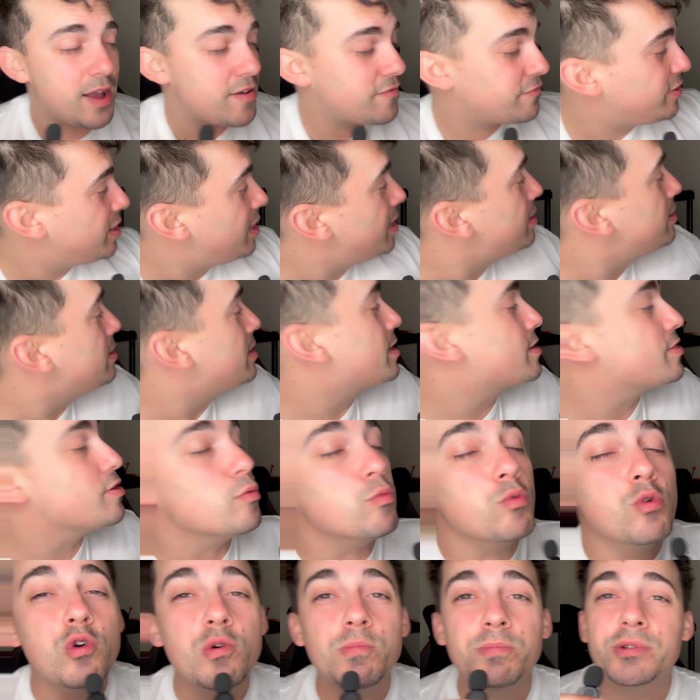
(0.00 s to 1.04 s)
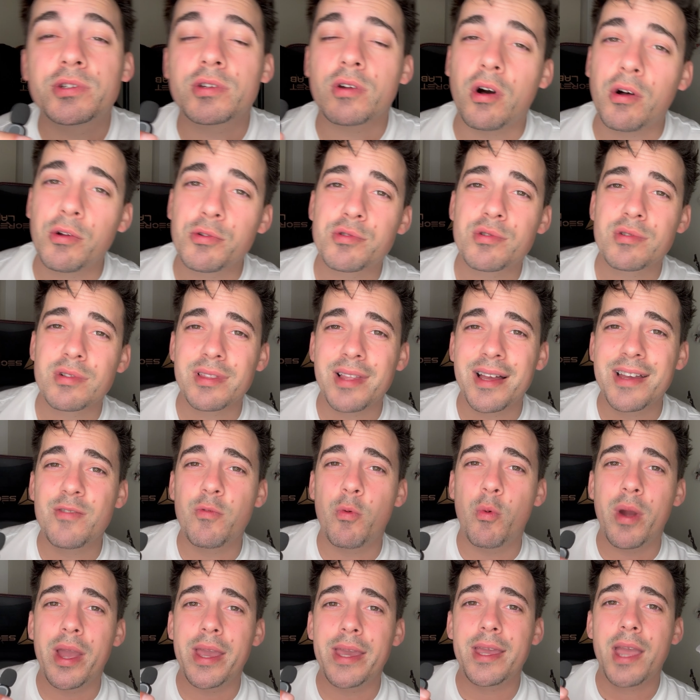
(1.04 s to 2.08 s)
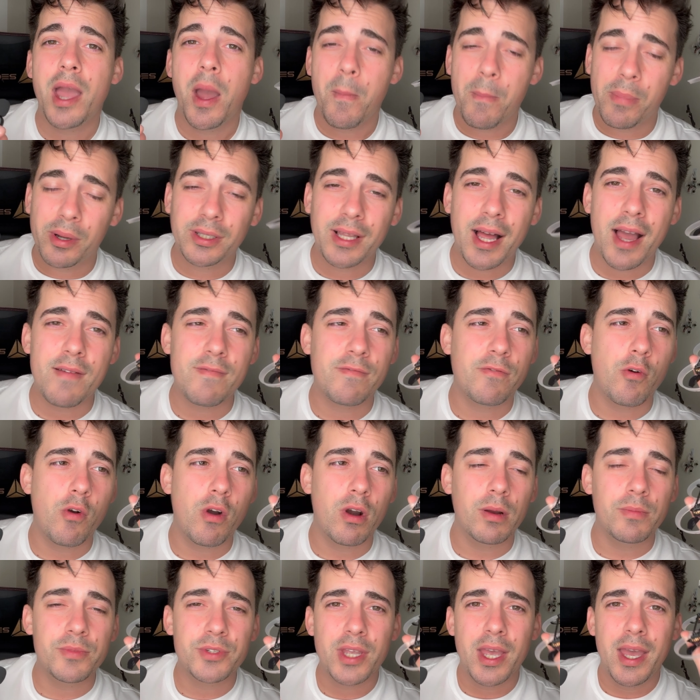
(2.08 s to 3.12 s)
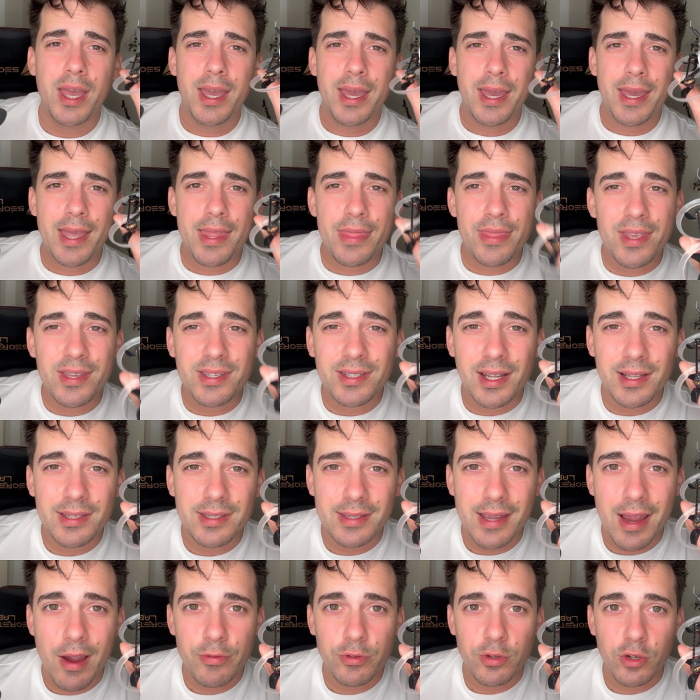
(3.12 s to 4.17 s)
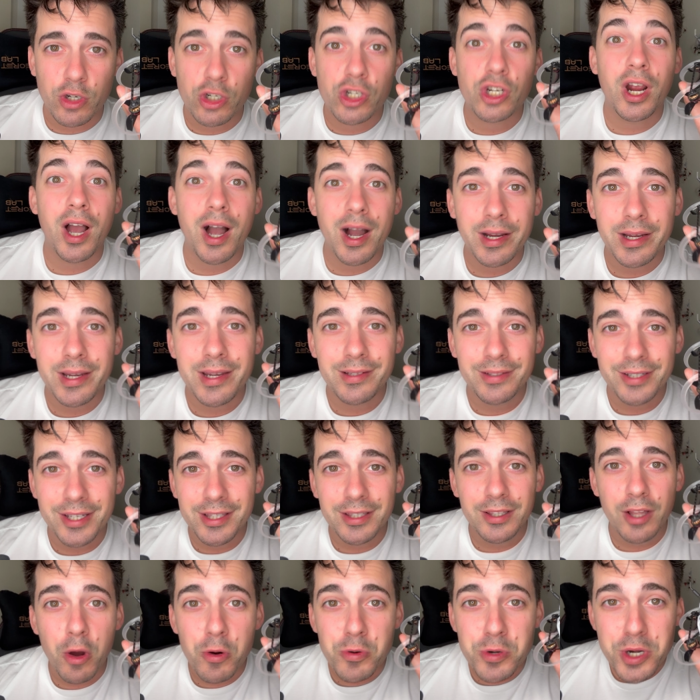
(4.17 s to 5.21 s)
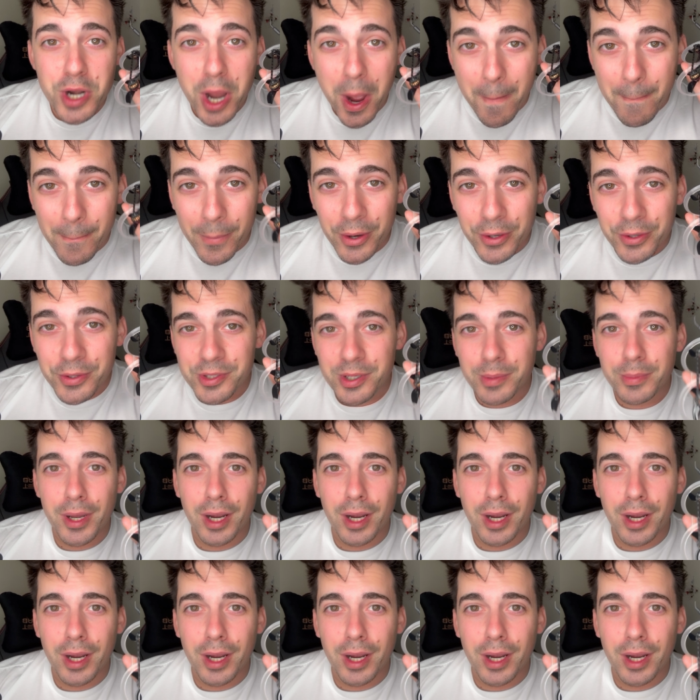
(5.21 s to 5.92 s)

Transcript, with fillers: I fly a lot of the whoops, ultra lightweight platforms, and this gets down to shockingly low numbers.